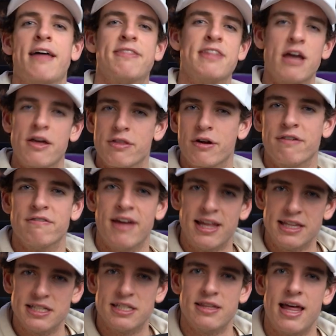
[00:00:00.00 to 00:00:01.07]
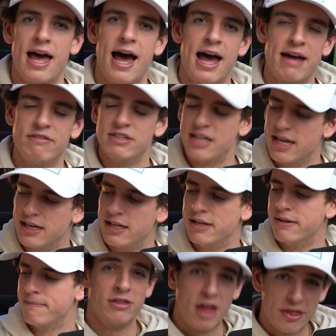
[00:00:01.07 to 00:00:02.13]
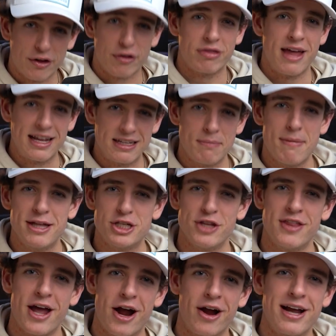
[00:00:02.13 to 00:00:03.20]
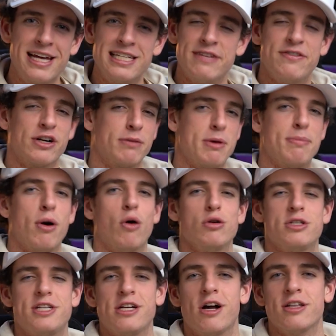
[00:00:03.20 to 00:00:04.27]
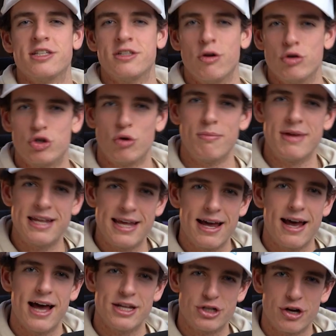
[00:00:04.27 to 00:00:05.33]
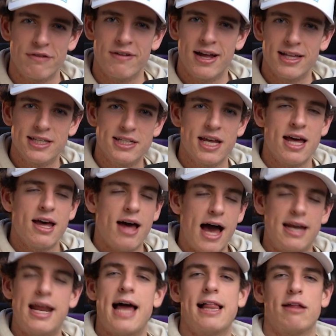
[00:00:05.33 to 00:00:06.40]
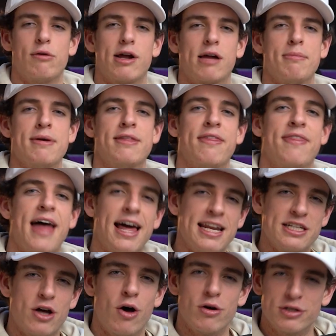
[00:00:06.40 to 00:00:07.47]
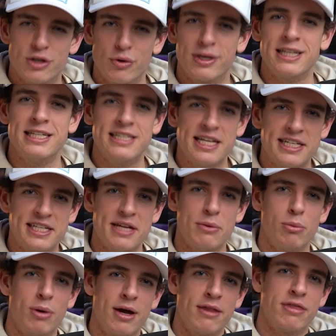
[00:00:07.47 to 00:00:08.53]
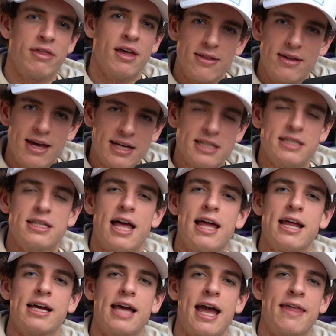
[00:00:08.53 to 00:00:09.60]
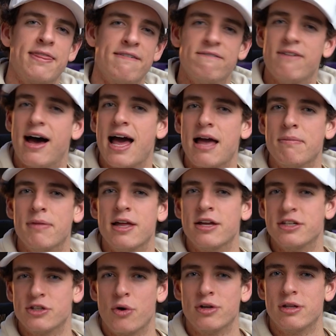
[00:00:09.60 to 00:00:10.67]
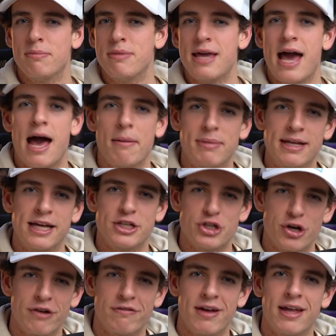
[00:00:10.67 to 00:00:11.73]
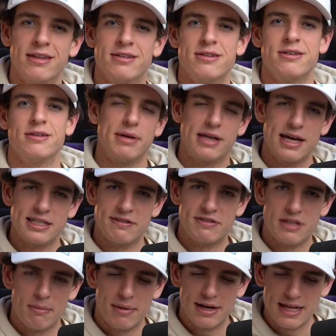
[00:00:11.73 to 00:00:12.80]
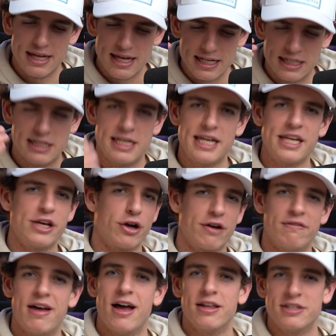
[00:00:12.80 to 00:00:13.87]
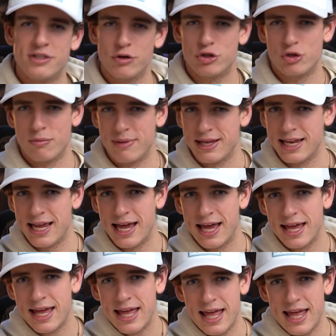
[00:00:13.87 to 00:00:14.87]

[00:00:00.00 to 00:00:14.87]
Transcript: at the other events that I have attended. Another thing to mention there is if you're going to be posting on social media at your events, I'd highly recommend that is also consistent with the aesthetic and the vibe that is going to be happening at your event. Because if somebody is seeing your event on social media